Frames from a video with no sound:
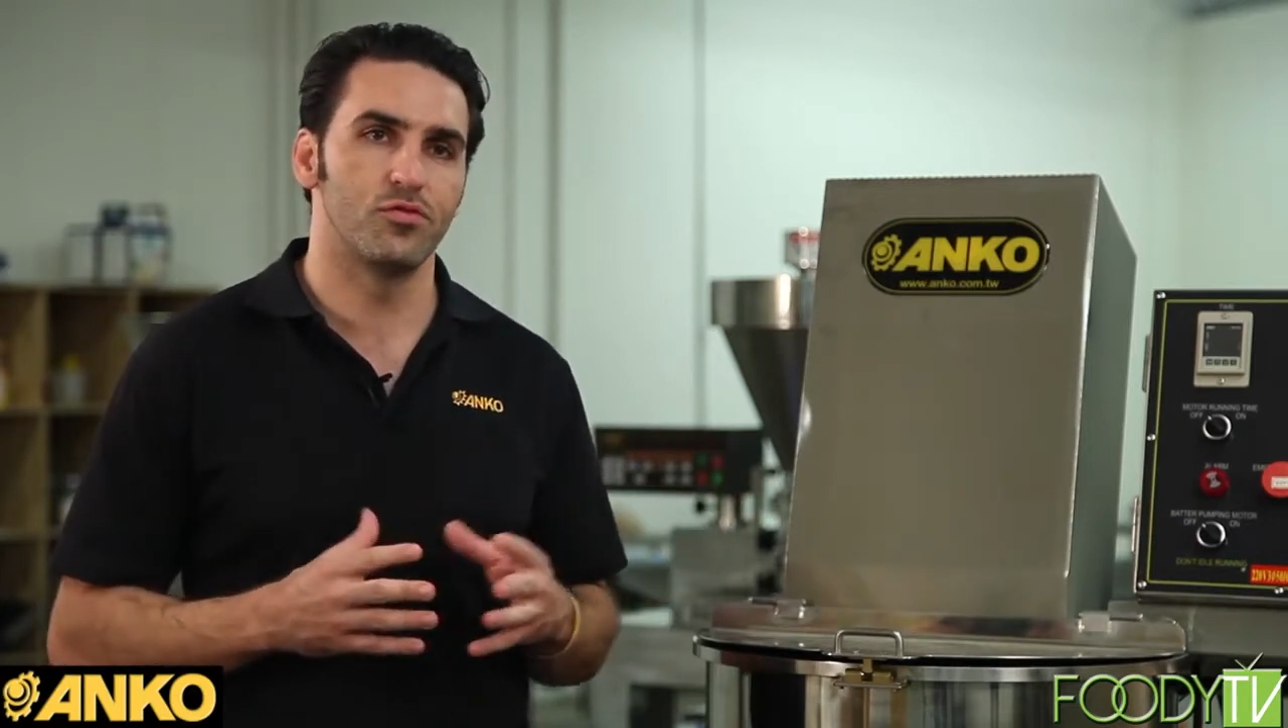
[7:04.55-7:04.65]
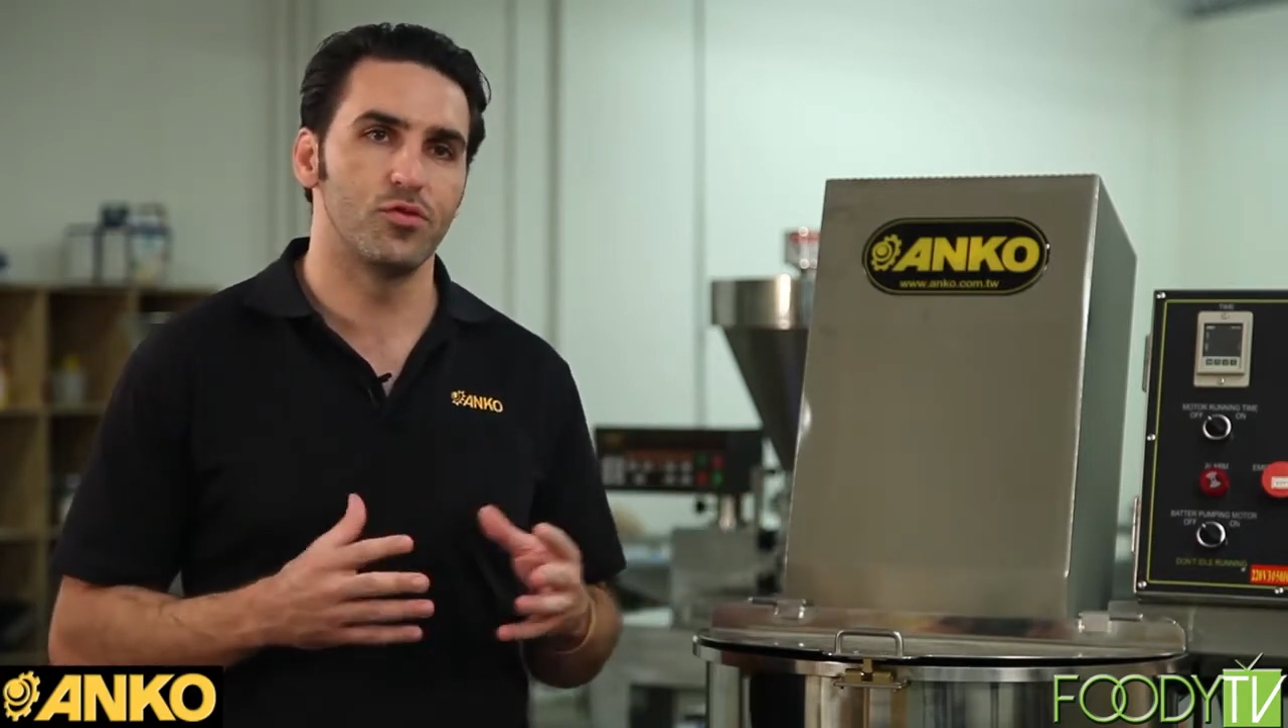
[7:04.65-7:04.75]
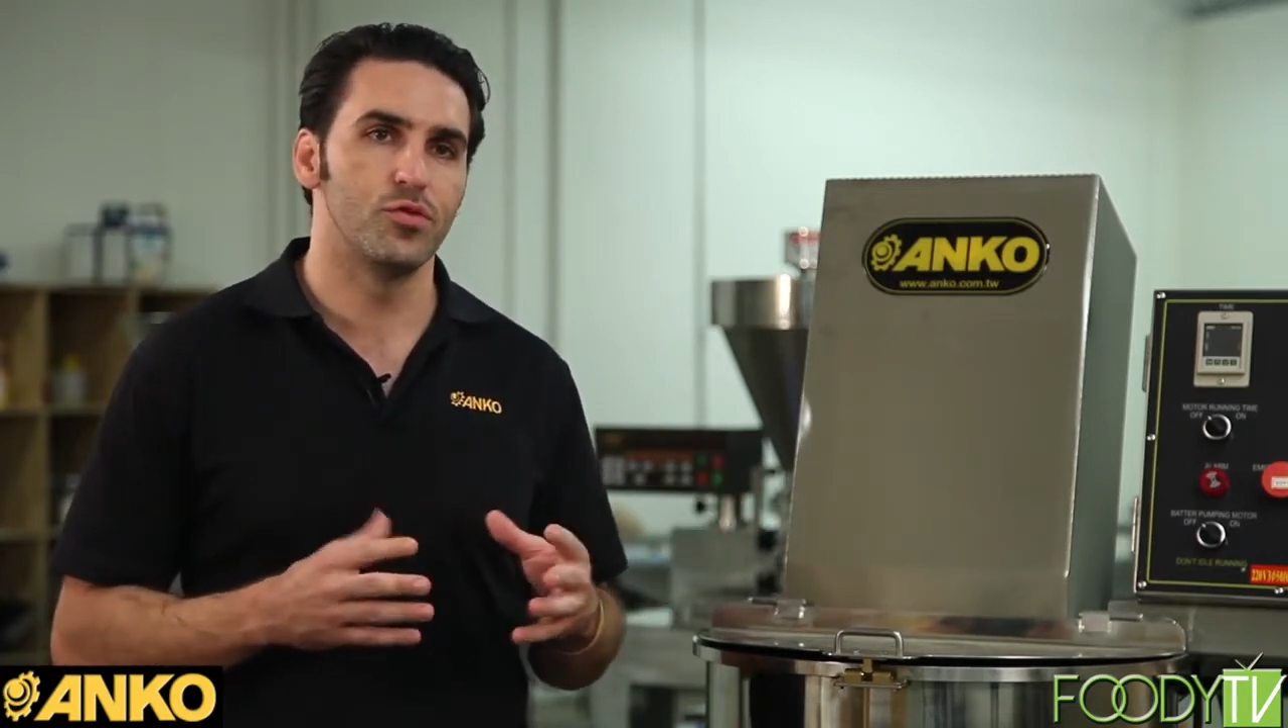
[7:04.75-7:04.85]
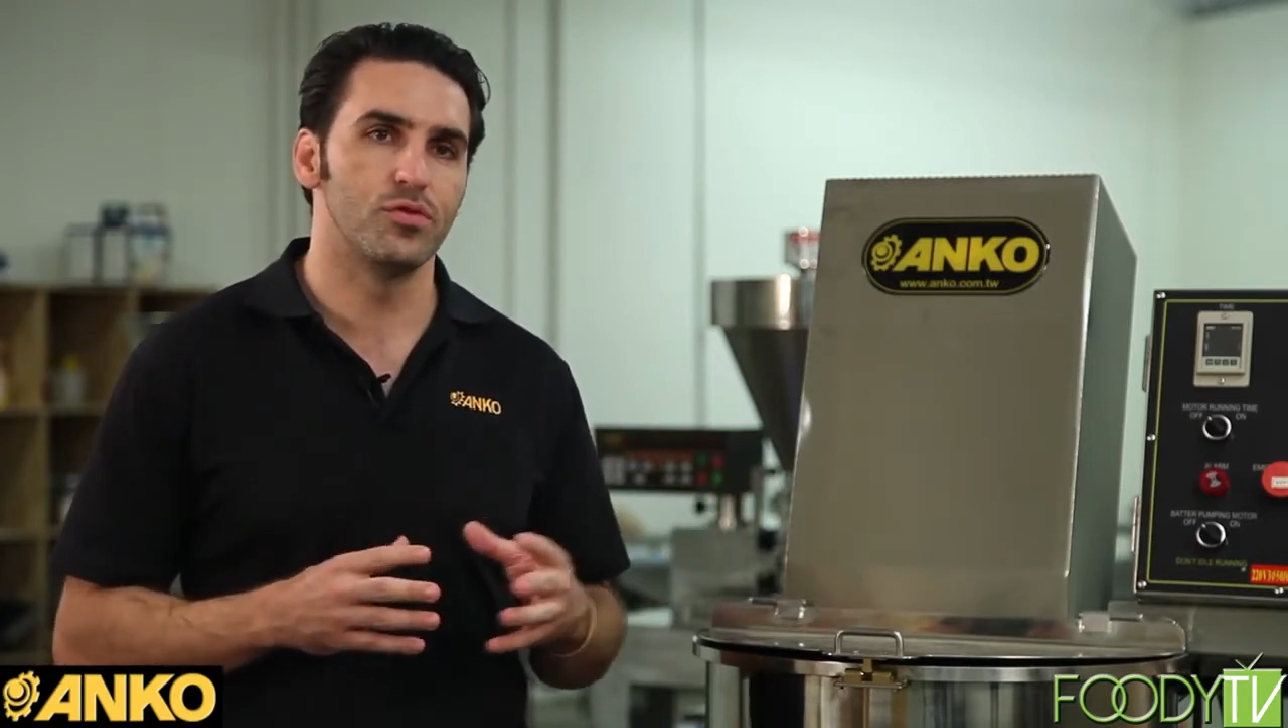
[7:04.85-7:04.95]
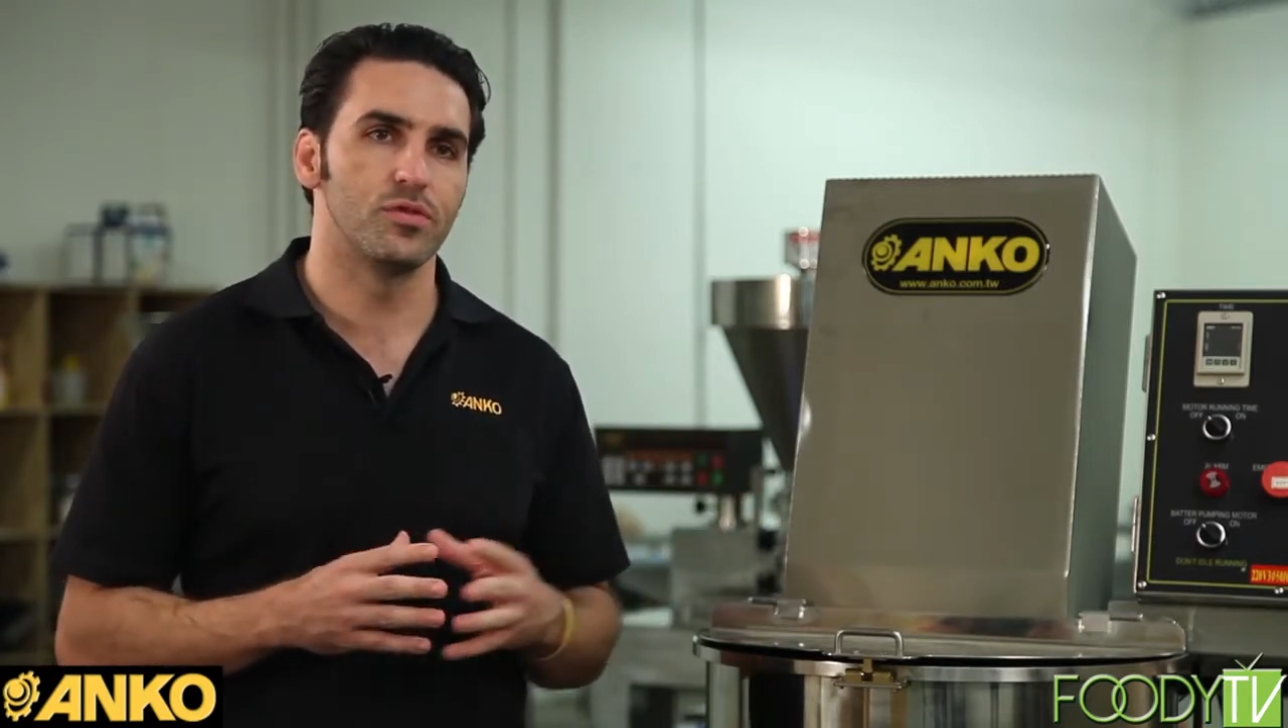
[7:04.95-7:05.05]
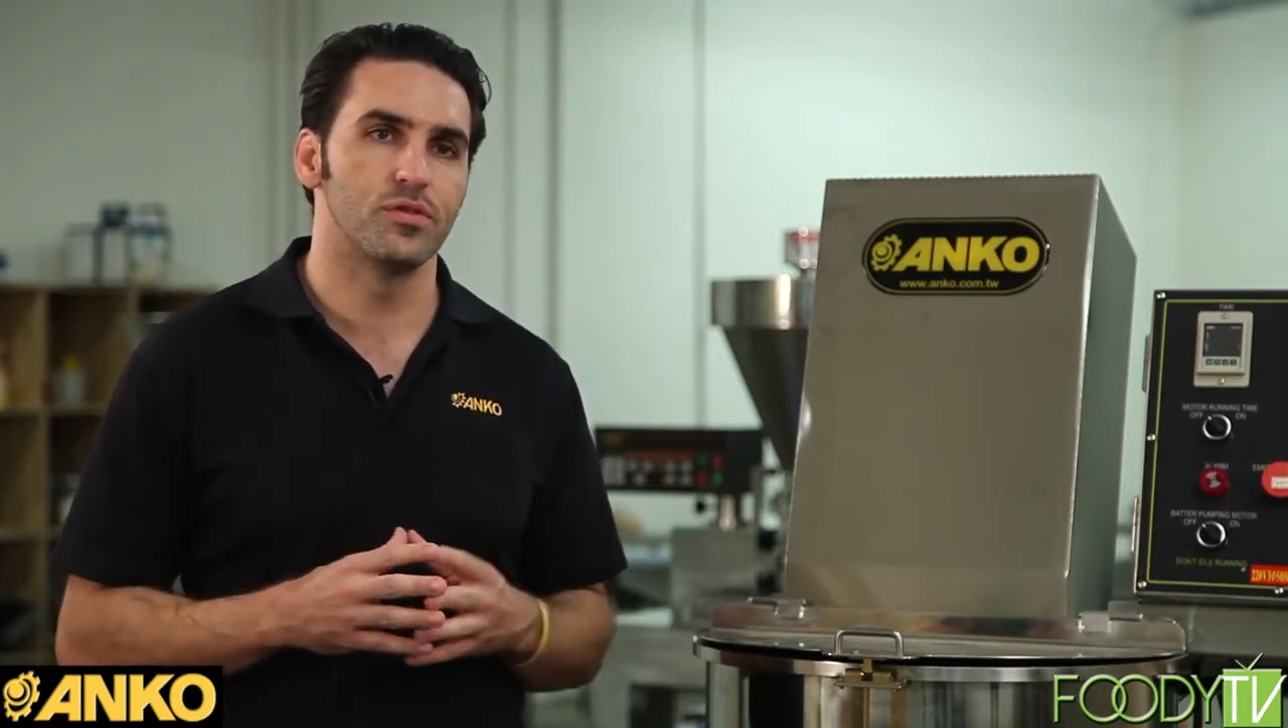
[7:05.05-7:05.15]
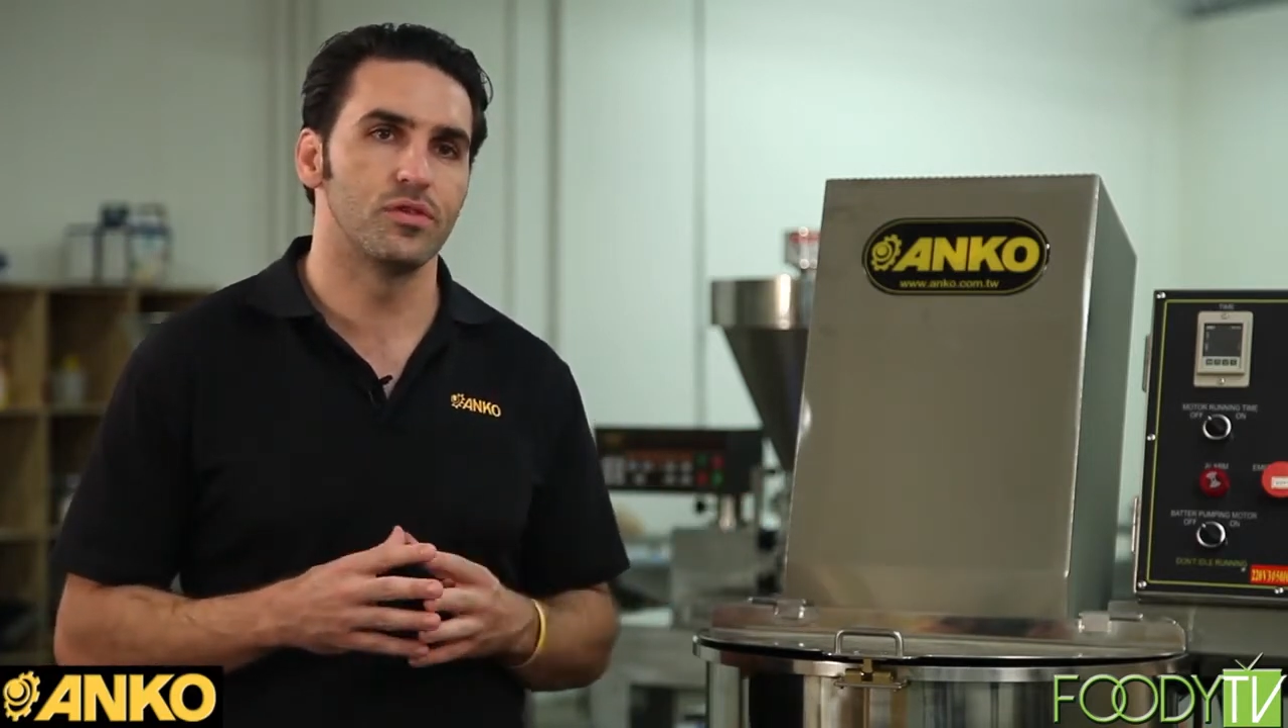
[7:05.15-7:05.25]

foods.